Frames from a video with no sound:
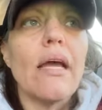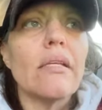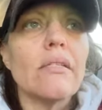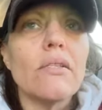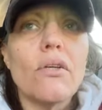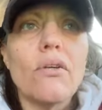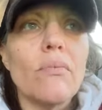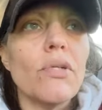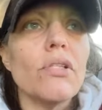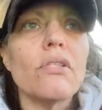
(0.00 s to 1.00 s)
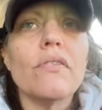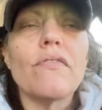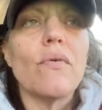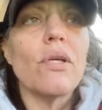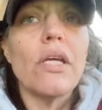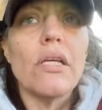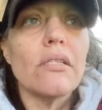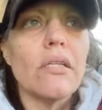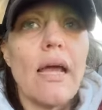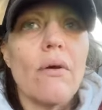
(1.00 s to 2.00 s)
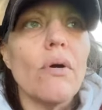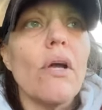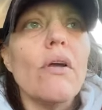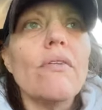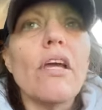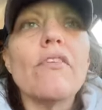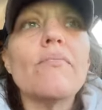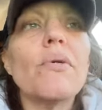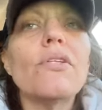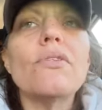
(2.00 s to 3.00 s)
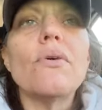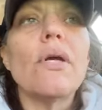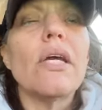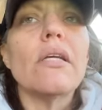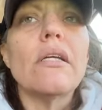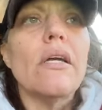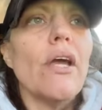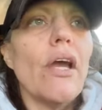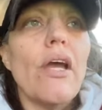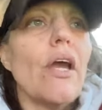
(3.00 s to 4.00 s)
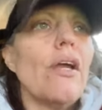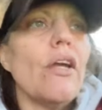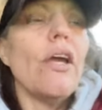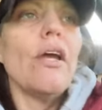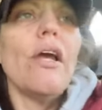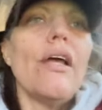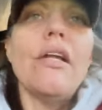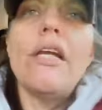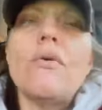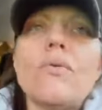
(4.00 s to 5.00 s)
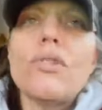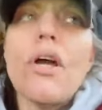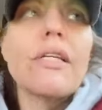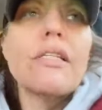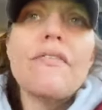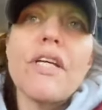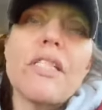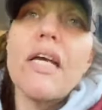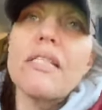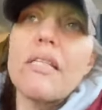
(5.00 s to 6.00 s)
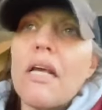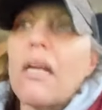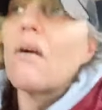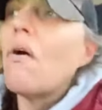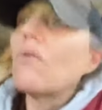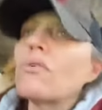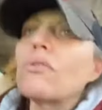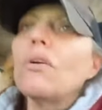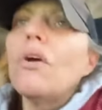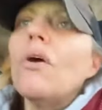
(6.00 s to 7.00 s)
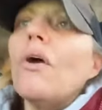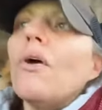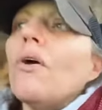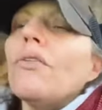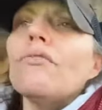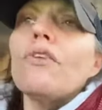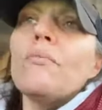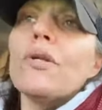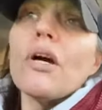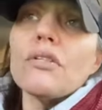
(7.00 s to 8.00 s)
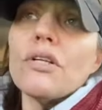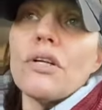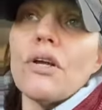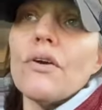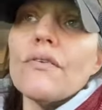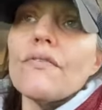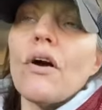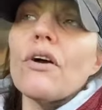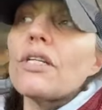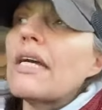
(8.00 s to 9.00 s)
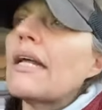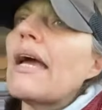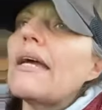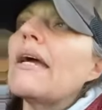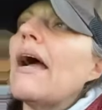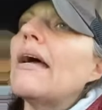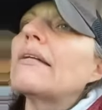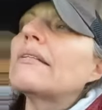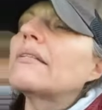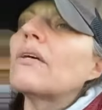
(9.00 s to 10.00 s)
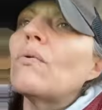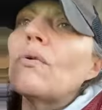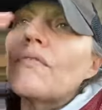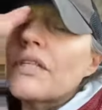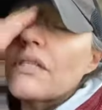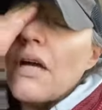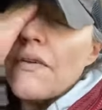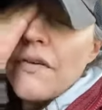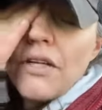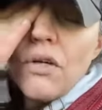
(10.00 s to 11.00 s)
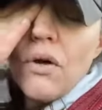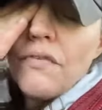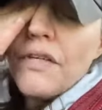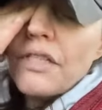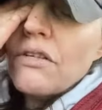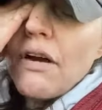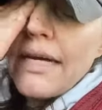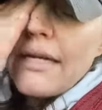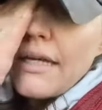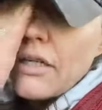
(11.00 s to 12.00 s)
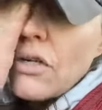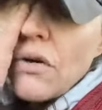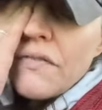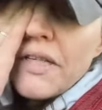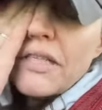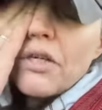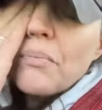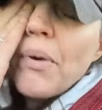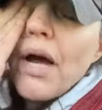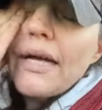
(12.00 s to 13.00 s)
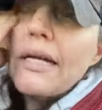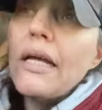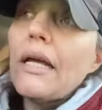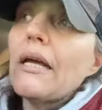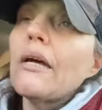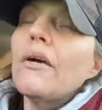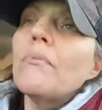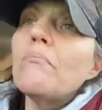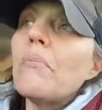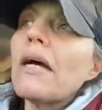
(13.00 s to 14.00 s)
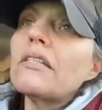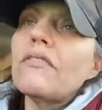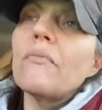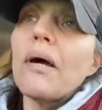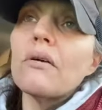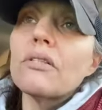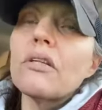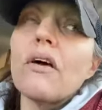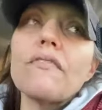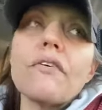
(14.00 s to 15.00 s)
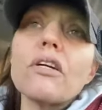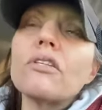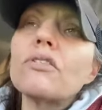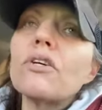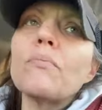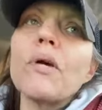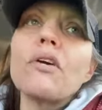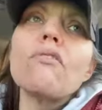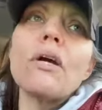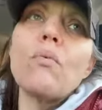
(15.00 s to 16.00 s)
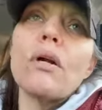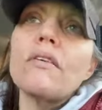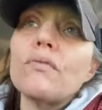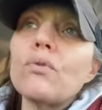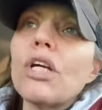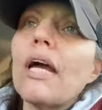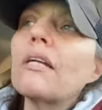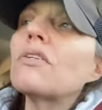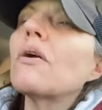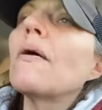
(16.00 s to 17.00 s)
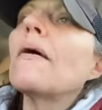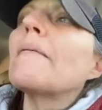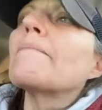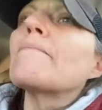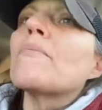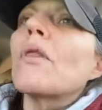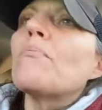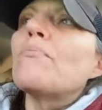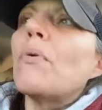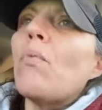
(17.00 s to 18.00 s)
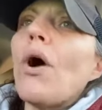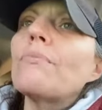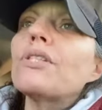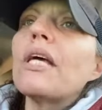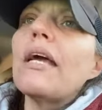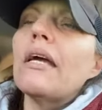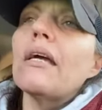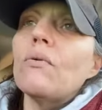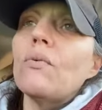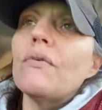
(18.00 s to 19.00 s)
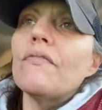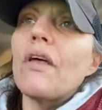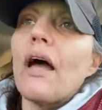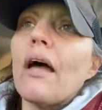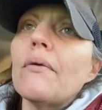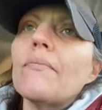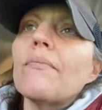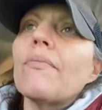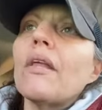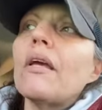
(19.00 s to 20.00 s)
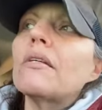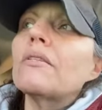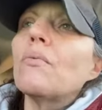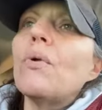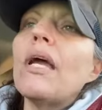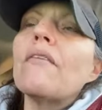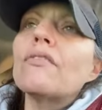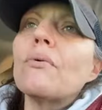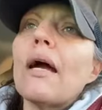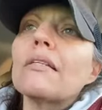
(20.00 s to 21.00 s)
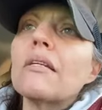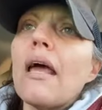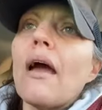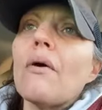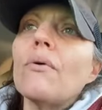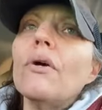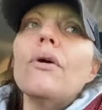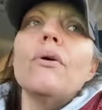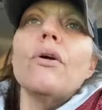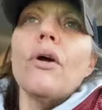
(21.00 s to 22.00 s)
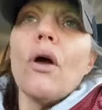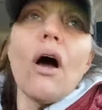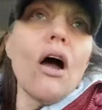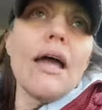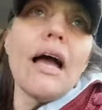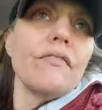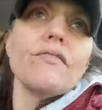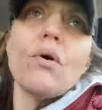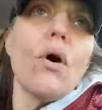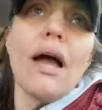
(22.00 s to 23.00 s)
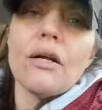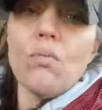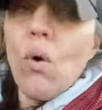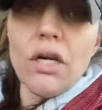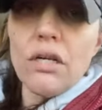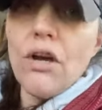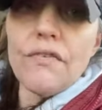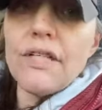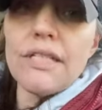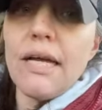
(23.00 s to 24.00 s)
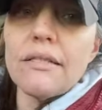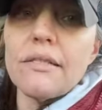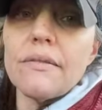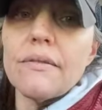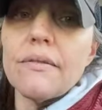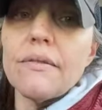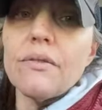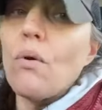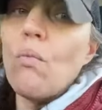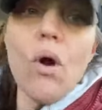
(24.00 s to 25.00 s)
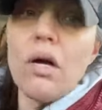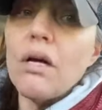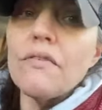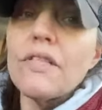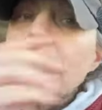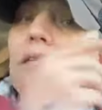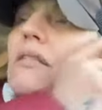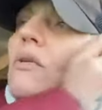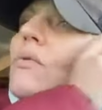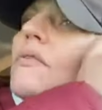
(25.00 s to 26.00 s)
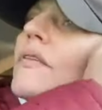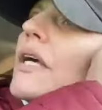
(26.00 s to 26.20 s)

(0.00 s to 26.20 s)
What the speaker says: and humans for years now. They have been doing illegal scientific testing on the reproduction of our DNA and all of this stuff. And a lot of it is great. And a lot of it is going to pioneer massive amount of stuff for us that's going to bring great, wonderful change. But what I'm saying in all of that is we have to ask now. I have not had one COVID test, not one COVID test in all